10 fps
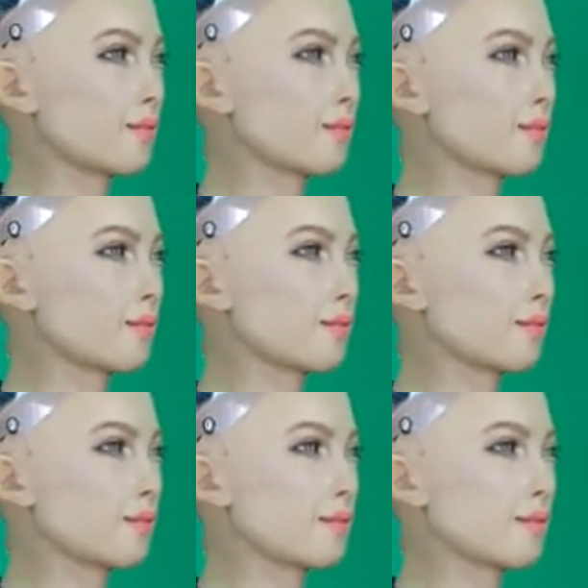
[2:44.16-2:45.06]

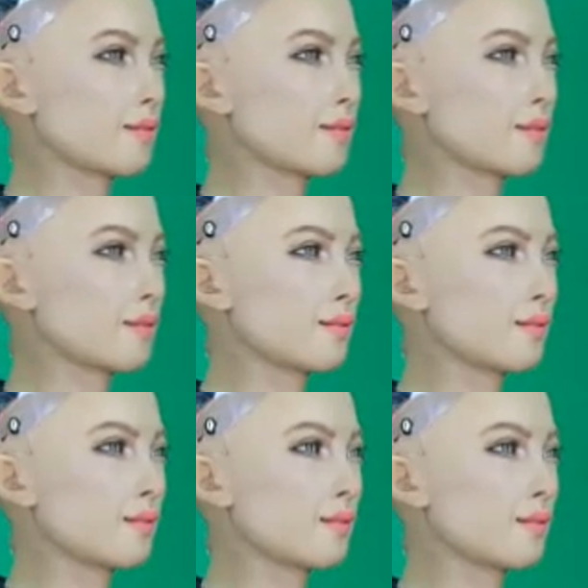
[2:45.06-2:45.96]

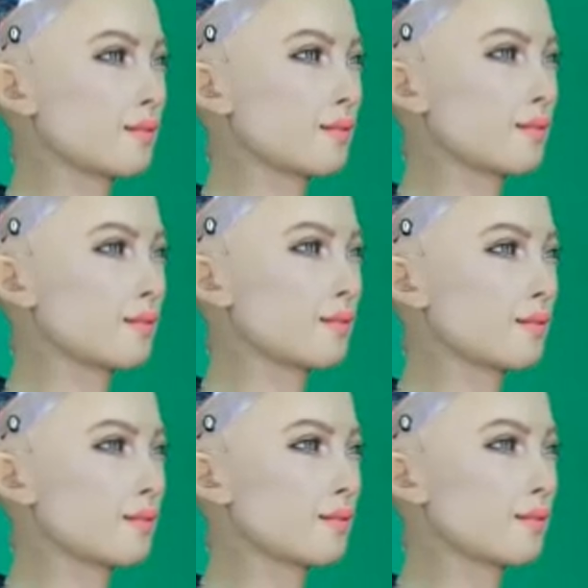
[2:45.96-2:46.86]

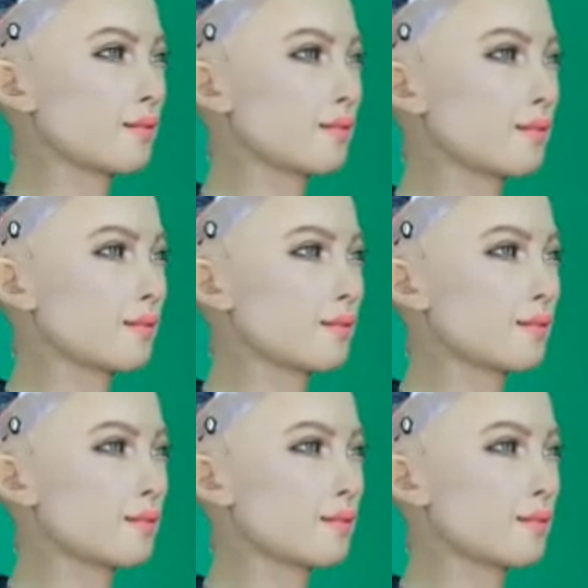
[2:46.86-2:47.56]
(silent)